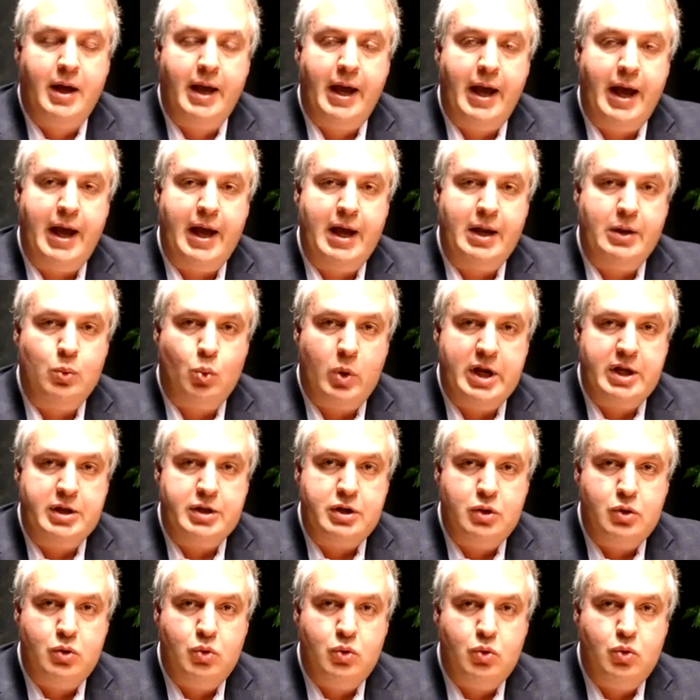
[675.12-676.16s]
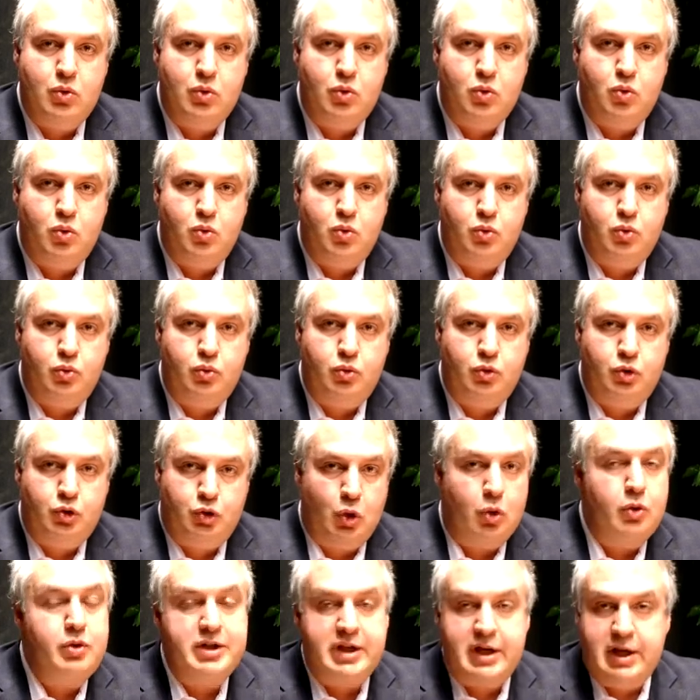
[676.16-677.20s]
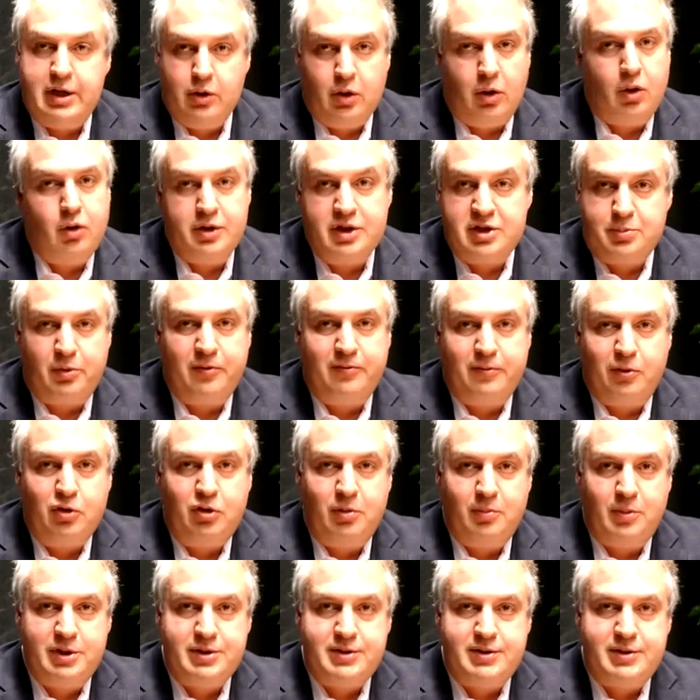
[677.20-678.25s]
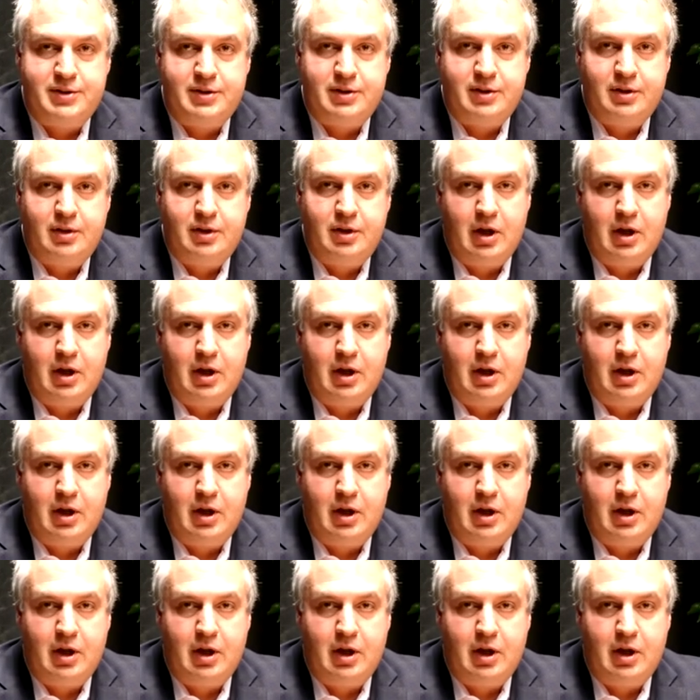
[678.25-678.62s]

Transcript: and when you don't need all this performance,